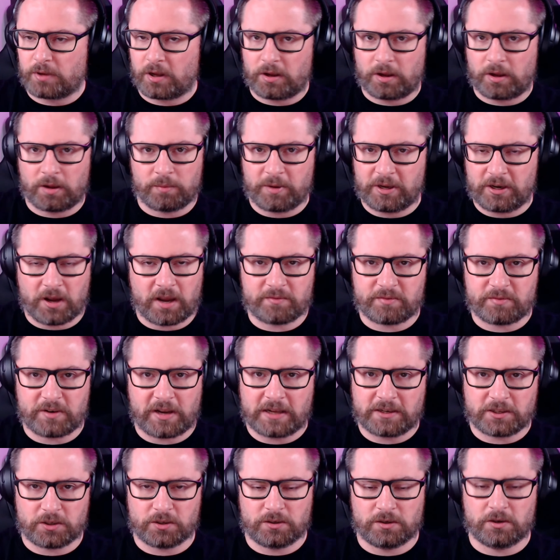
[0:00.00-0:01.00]
I mean, I haven't
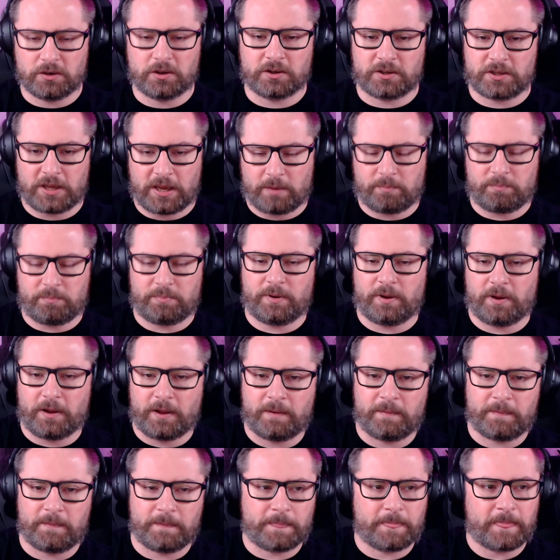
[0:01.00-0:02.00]
had a good look yet,
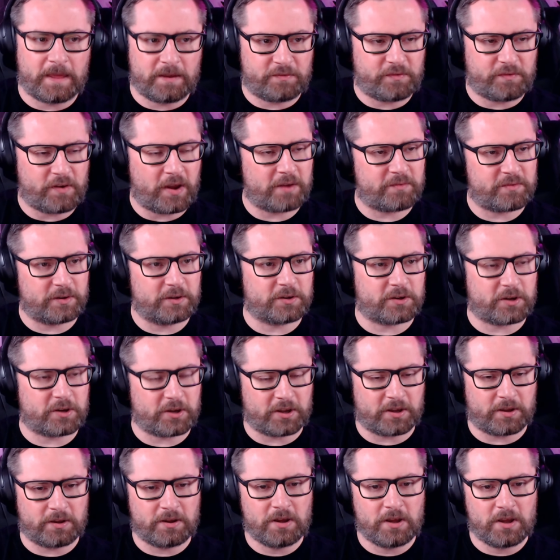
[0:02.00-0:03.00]
but if I have a look
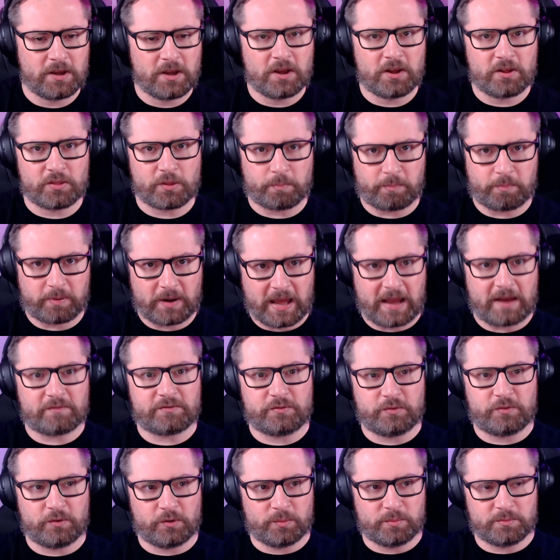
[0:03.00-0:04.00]
at the
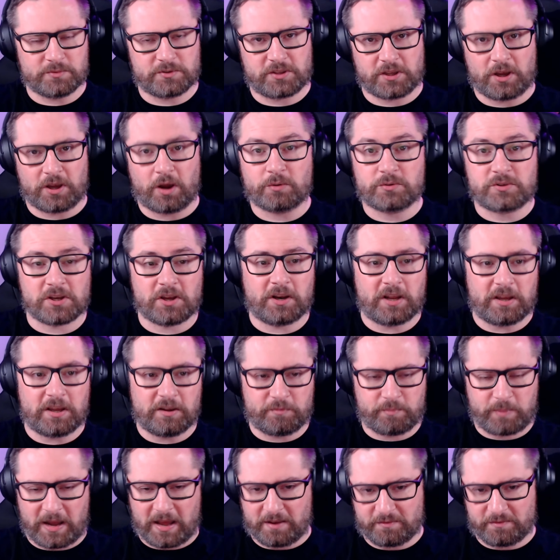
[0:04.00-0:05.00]
platforms, the
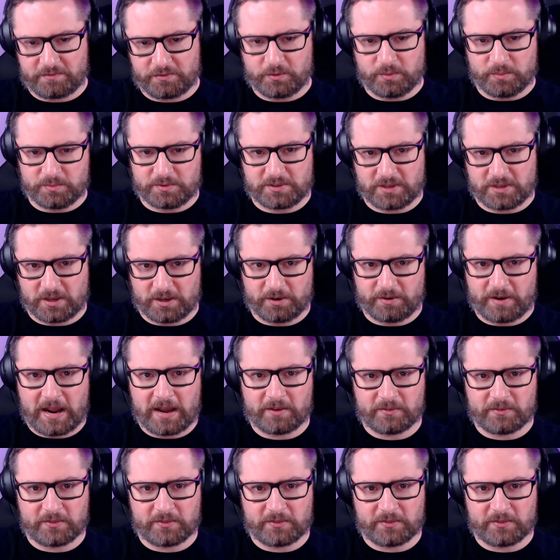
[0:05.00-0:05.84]
alternative platforms that are out